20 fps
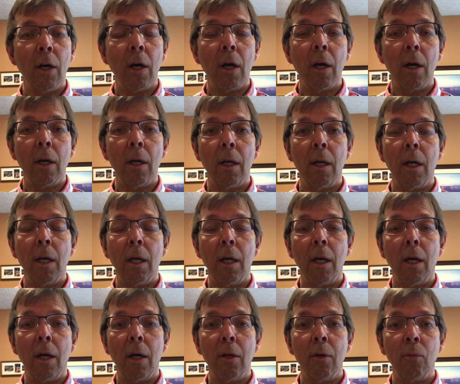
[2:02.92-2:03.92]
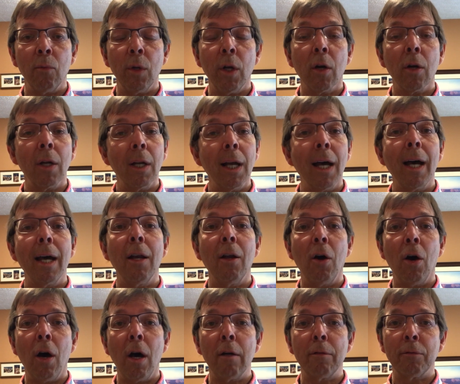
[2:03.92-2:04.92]
are, we are not
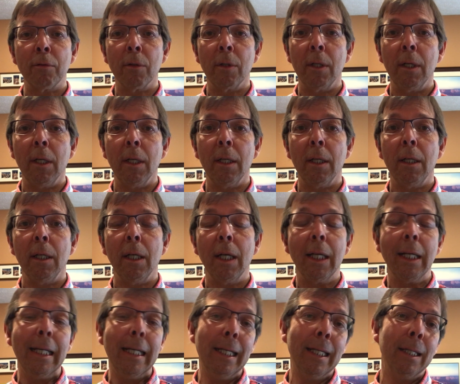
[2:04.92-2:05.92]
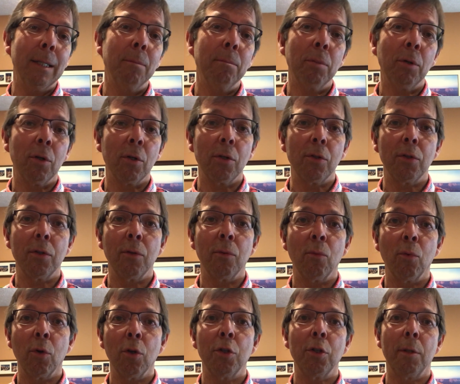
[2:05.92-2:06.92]
offering an
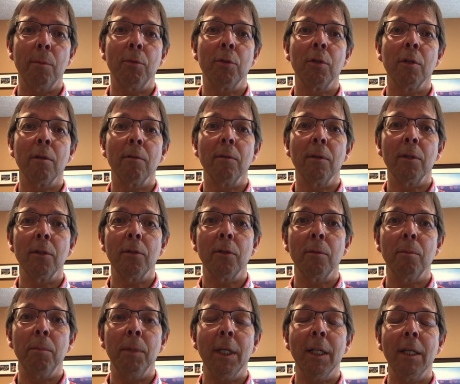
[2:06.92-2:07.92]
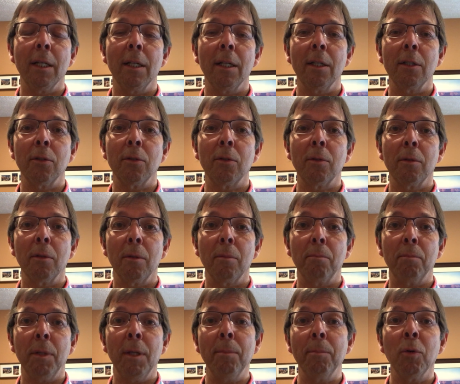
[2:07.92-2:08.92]
in-person worship service because
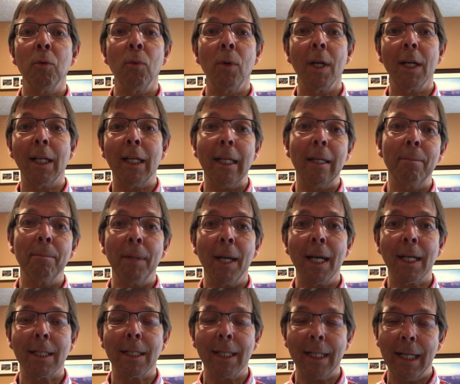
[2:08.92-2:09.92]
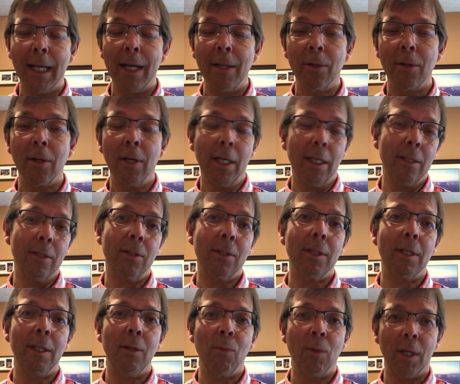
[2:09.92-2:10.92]
people want to get back together and
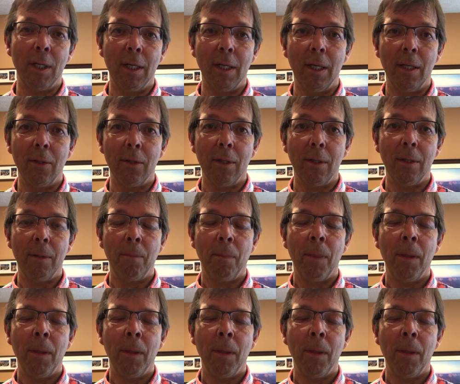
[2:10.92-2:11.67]
see one another.